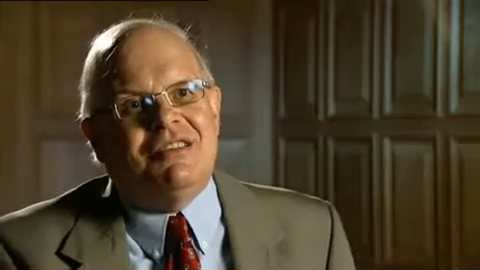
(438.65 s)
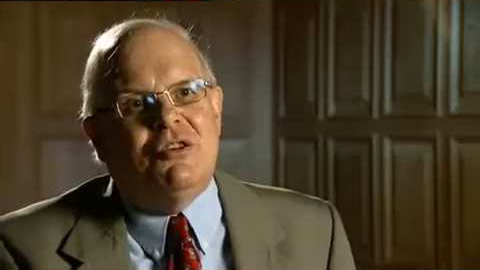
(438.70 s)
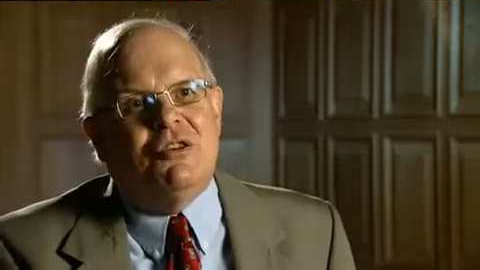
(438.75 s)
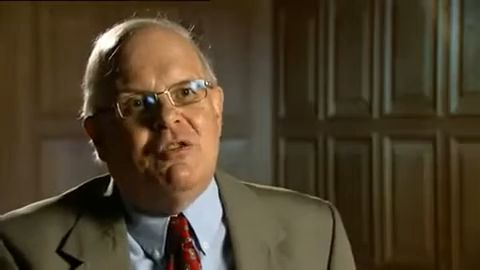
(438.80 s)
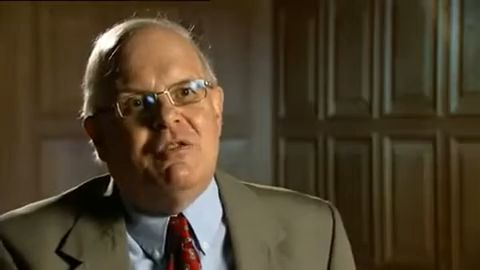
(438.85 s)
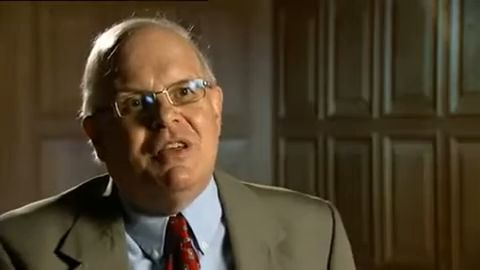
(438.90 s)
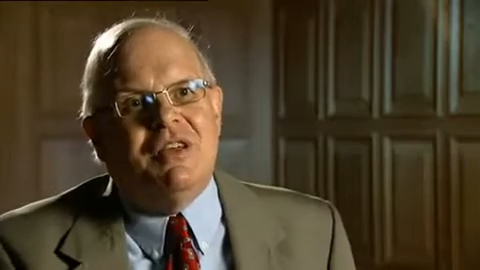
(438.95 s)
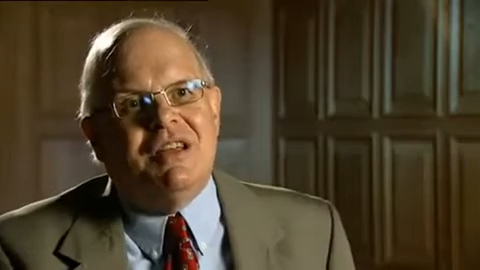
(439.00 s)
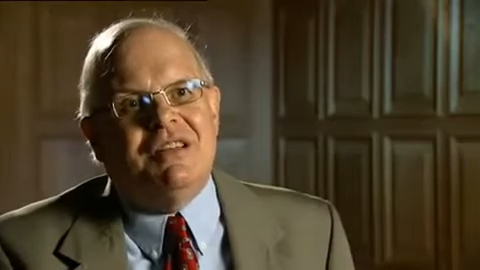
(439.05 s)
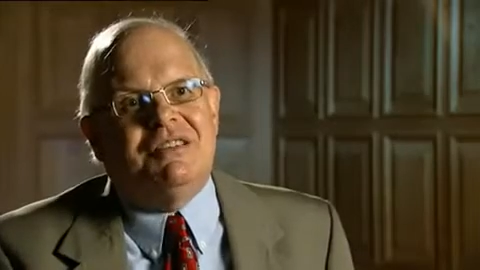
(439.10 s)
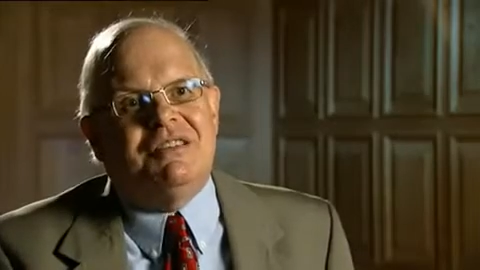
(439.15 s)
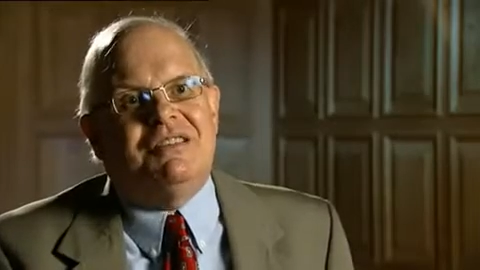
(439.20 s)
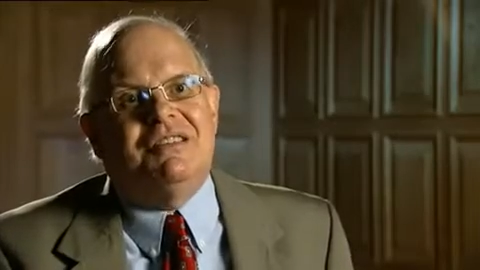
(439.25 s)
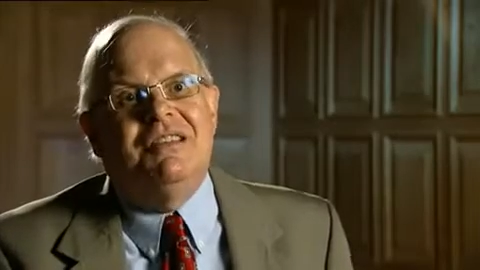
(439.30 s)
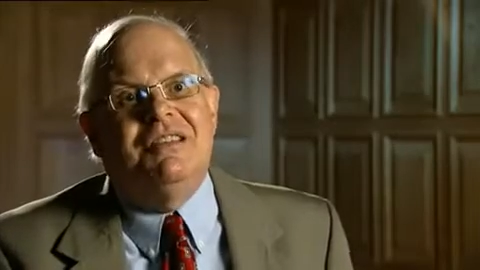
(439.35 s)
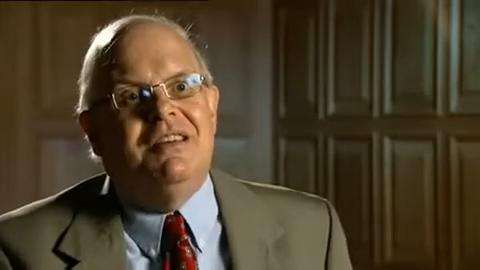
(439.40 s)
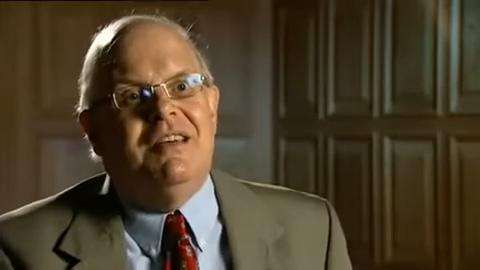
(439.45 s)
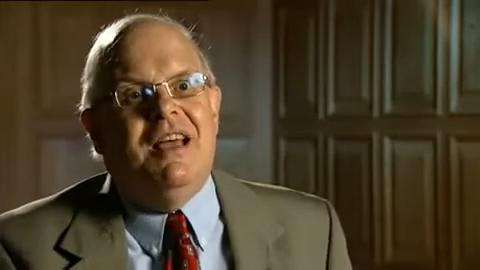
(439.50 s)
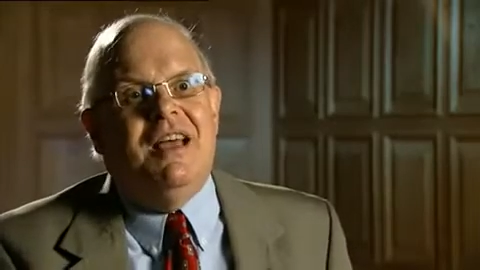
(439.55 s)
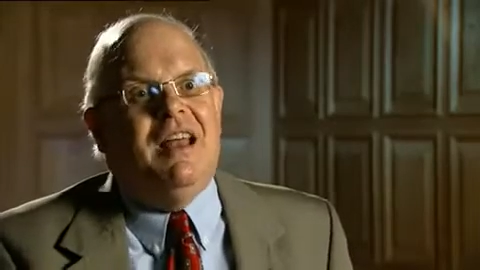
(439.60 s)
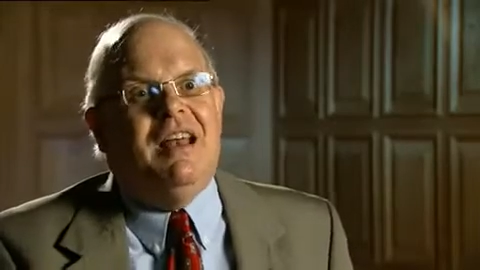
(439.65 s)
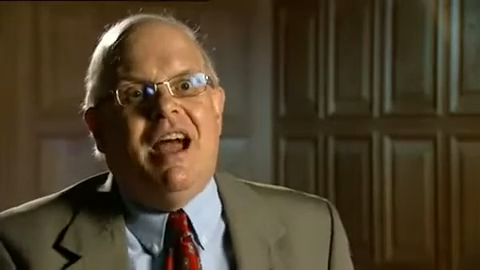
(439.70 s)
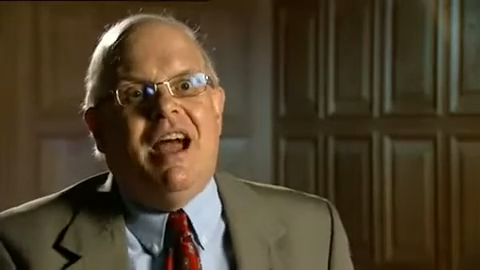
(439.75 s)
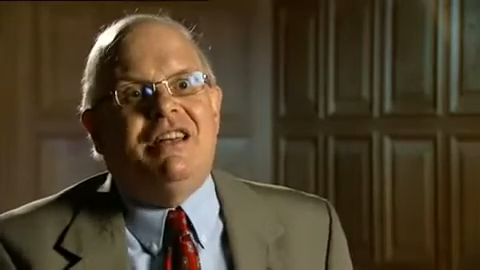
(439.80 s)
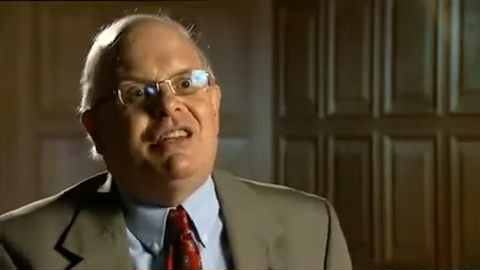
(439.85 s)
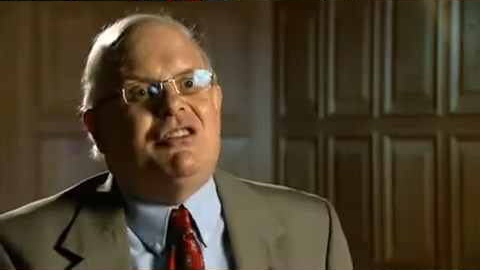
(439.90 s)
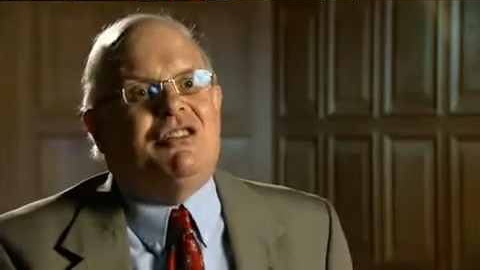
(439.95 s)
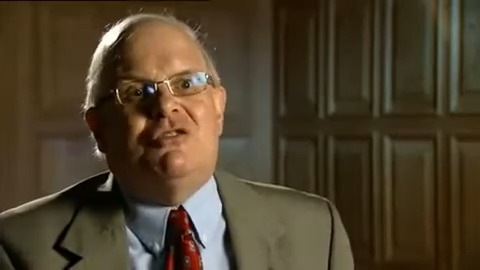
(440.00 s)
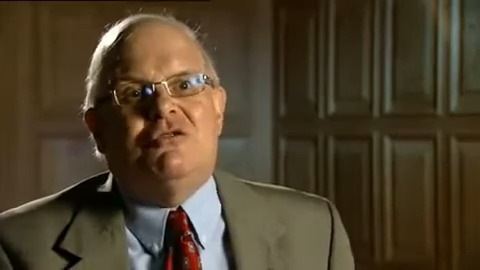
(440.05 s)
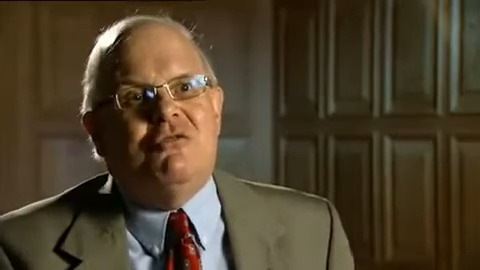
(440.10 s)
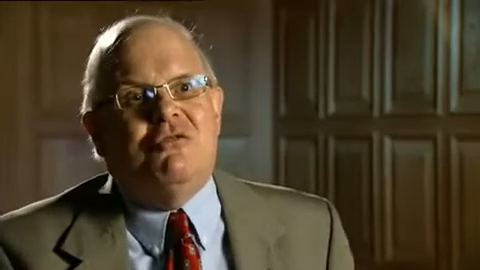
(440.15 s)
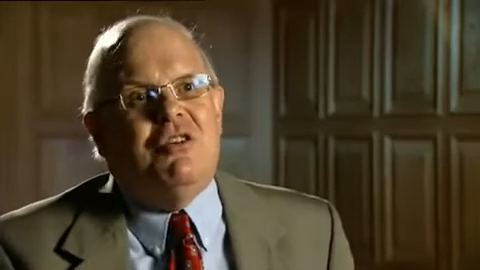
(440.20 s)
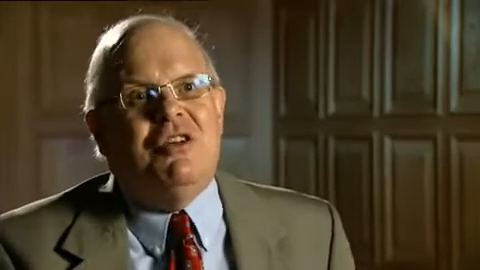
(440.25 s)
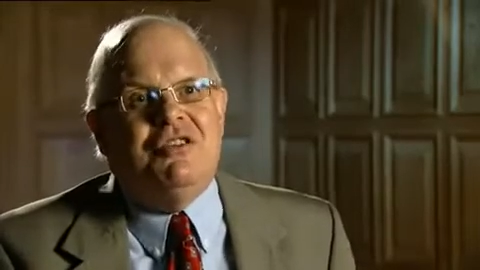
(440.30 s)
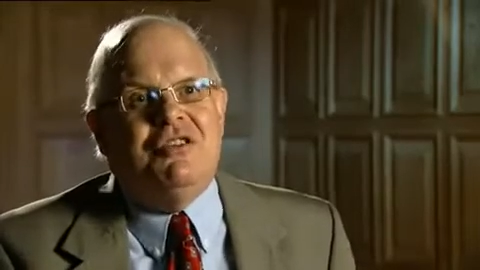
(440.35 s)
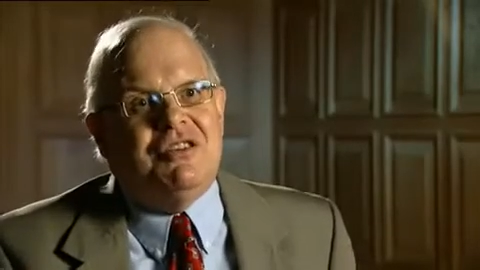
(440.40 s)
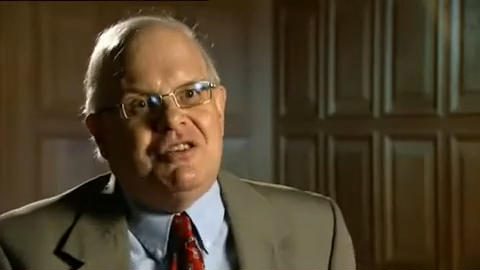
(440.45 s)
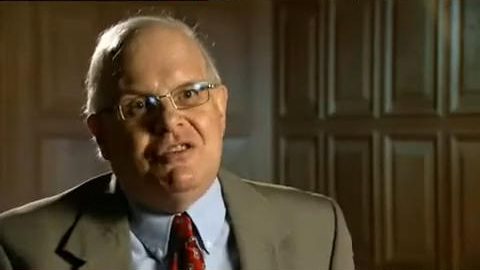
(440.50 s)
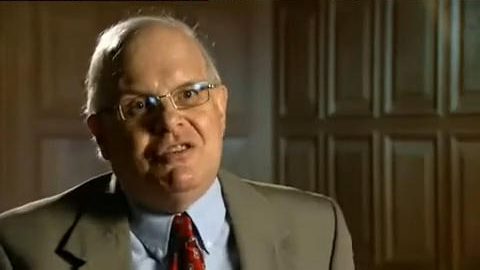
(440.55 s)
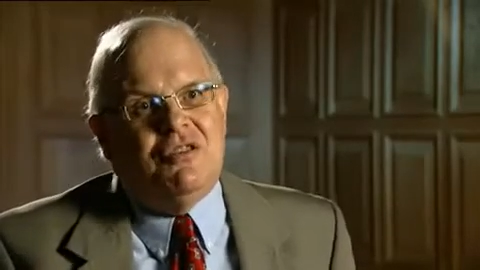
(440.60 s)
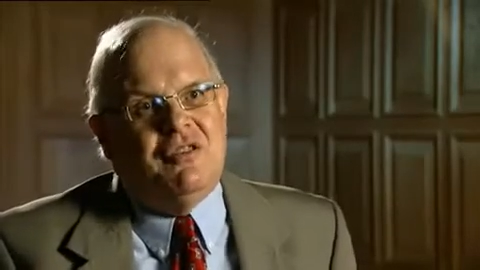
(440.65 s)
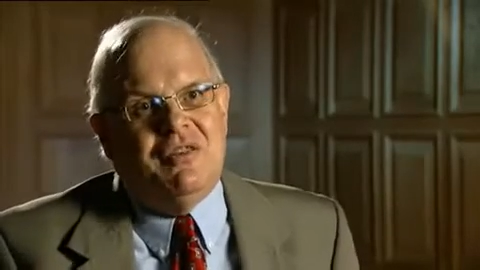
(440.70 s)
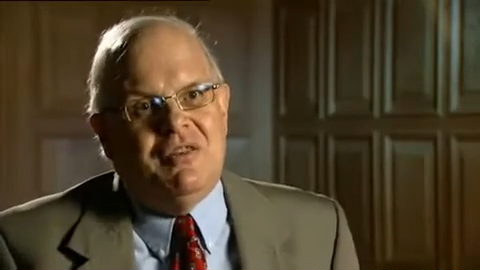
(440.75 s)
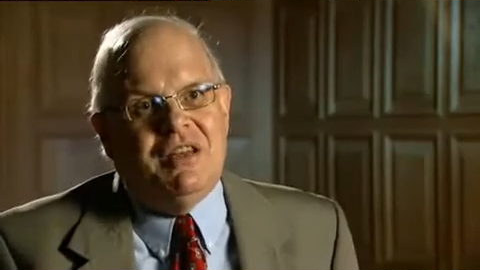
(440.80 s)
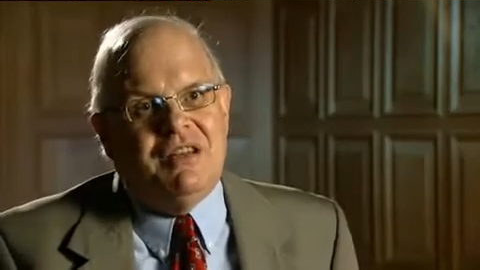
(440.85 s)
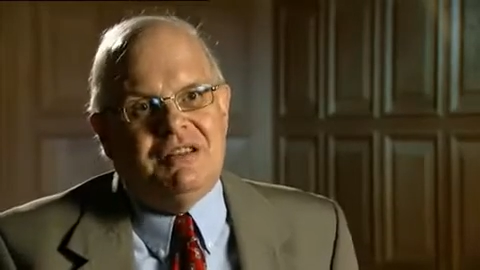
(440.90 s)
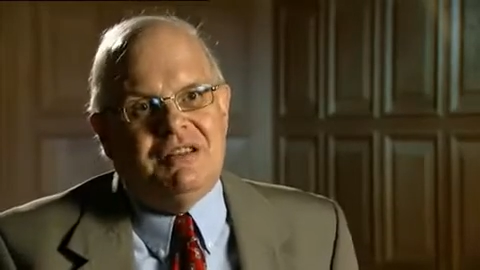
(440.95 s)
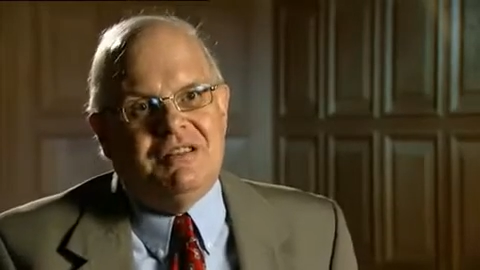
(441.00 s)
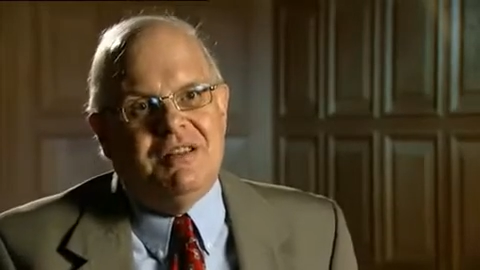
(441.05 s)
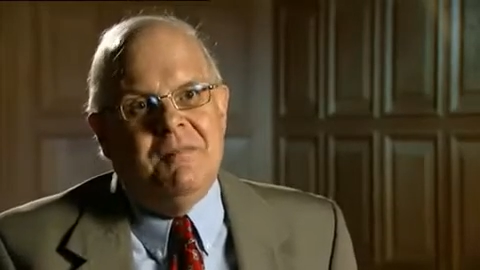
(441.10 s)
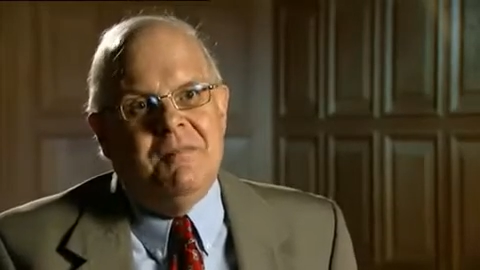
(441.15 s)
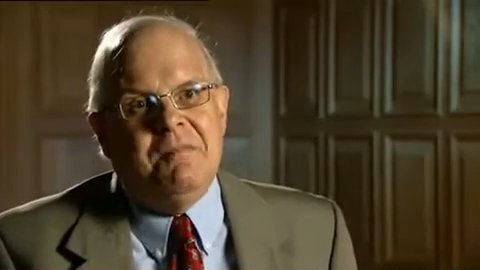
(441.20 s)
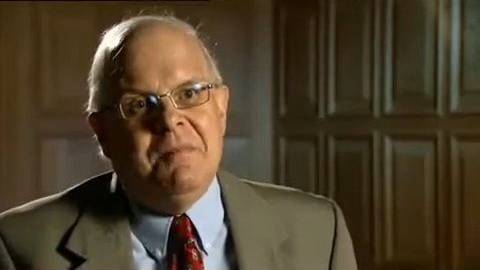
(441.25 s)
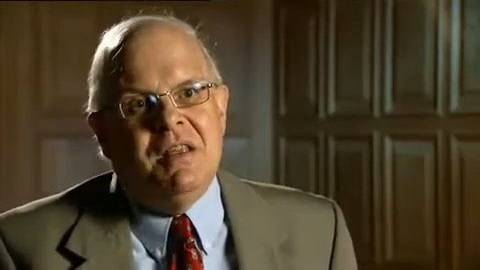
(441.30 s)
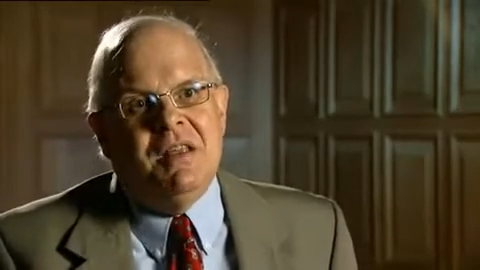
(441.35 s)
Soviets, and I destroyed the Soviets.